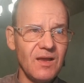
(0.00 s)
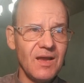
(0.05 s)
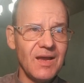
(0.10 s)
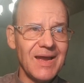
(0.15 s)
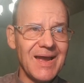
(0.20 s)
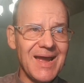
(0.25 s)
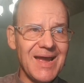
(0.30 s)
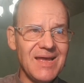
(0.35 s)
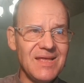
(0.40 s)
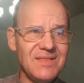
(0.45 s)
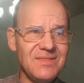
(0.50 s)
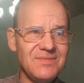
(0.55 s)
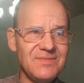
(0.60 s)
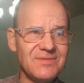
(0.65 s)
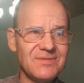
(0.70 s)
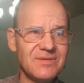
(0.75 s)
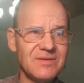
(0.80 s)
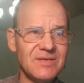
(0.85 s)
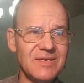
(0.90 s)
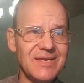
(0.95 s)
And
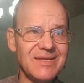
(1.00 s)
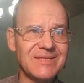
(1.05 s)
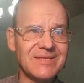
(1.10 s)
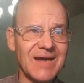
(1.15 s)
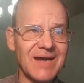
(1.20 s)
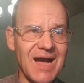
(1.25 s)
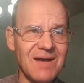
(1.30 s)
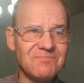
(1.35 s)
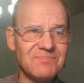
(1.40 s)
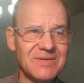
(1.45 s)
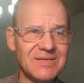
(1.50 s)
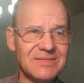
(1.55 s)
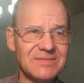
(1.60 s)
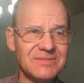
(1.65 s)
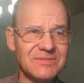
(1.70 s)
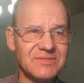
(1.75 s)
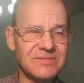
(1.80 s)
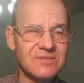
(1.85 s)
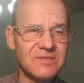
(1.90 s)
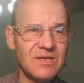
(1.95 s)
it
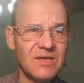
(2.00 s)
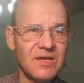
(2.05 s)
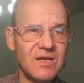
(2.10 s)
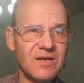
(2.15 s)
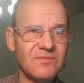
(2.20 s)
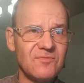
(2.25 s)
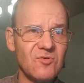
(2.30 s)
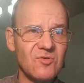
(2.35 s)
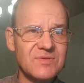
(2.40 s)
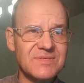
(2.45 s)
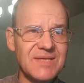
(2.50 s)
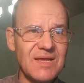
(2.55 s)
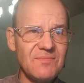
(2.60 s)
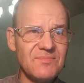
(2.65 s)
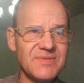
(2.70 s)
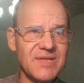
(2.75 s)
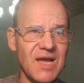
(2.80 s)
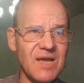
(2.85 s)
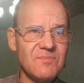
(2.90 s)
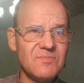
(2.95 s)
happened. For some
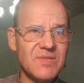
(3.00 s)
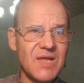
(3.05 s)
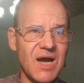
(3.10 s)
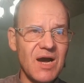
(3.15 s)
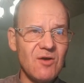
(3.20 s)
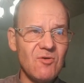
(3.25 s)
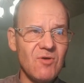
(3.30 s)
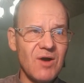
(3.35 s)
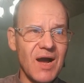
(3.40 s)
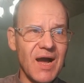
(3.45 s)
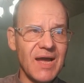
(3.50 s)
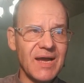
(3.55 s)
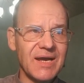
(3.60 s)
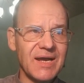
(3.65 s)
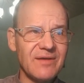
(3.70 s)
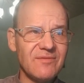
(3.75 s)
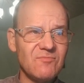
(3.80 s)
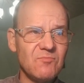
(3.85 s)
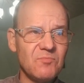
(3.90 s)
time now I have